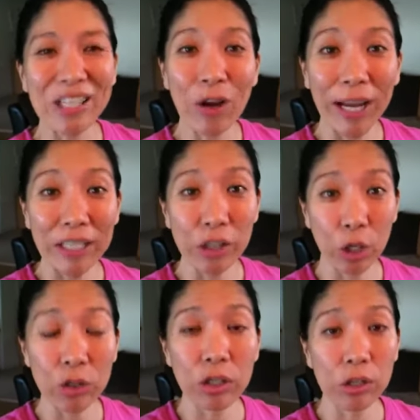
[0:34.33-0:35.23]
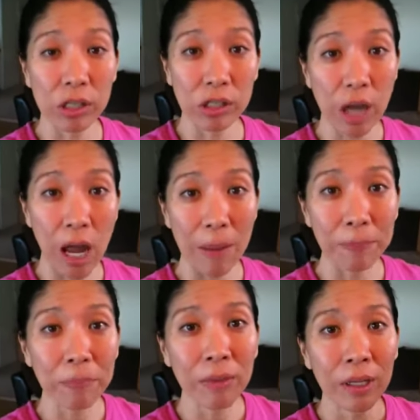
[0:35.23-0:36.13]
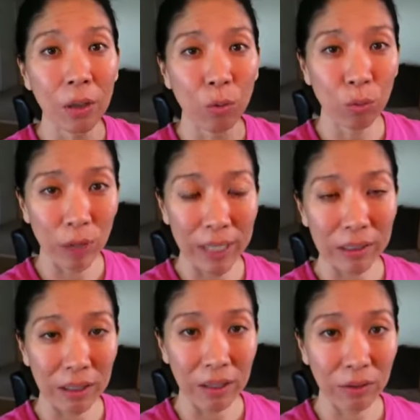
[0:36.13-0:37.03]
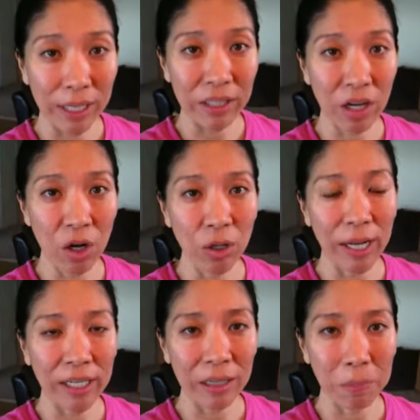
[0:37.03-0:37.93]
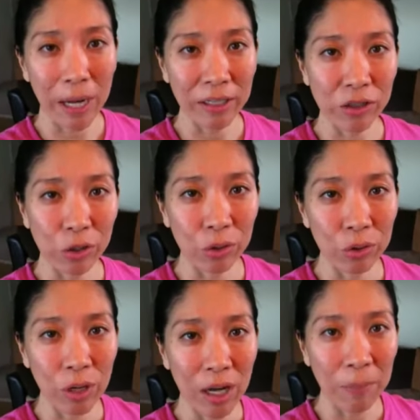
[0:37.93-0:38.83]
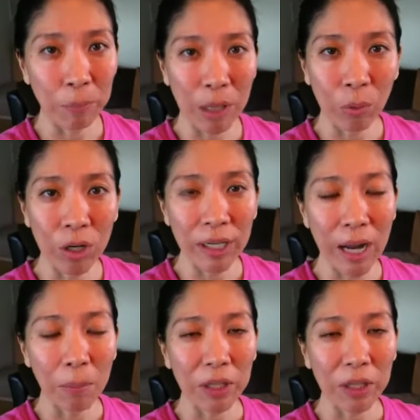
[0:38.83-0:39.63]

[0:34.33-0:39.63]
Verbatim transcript: so I chose to stop, write, write a note, and get back to um, my workout.